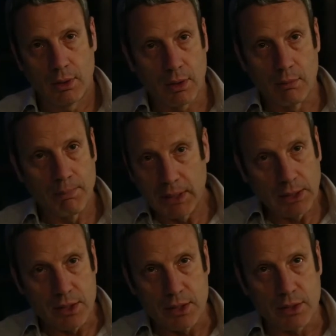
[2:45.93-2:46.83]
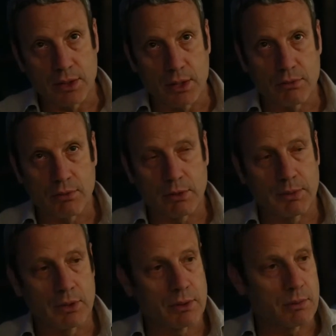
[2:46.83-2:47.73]
completely successful,
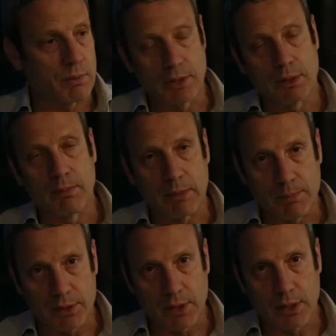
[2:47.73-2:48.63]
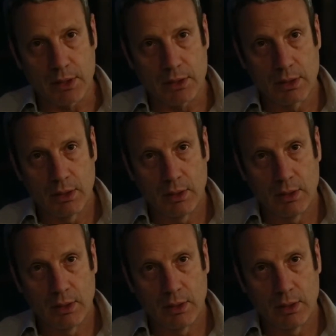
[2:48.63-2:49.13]
because we did make mistakes.